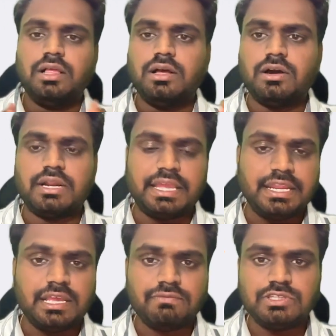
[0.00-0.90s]
or
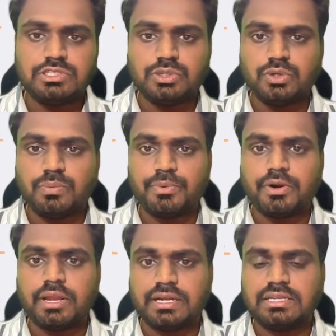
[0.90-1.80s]
any of the Zoho
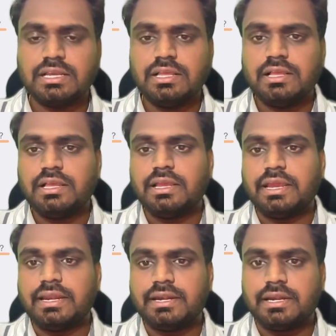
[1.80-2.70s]
product,
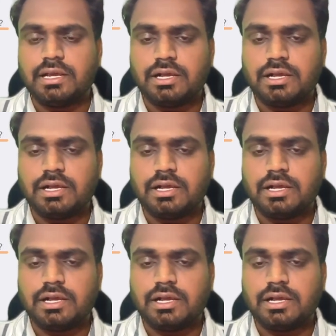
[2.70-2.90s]
and